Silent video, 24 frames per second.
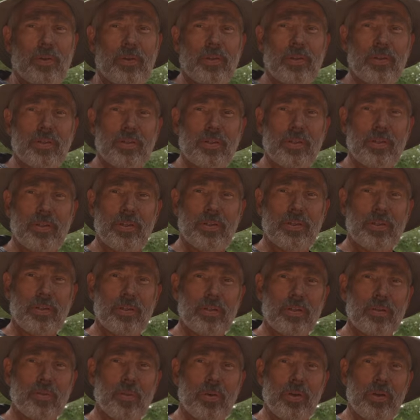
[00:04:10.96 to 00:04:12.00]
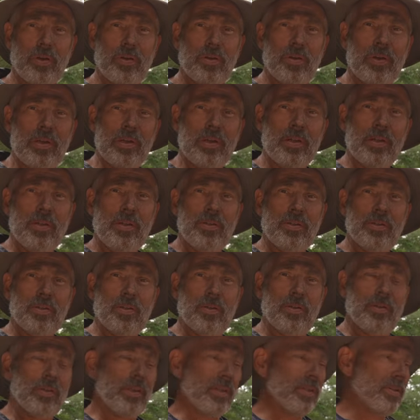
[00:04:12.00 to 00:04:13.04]
with insulation as well.
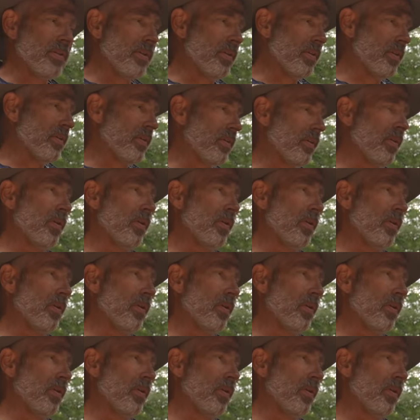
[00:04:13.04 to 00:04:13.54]
So at least another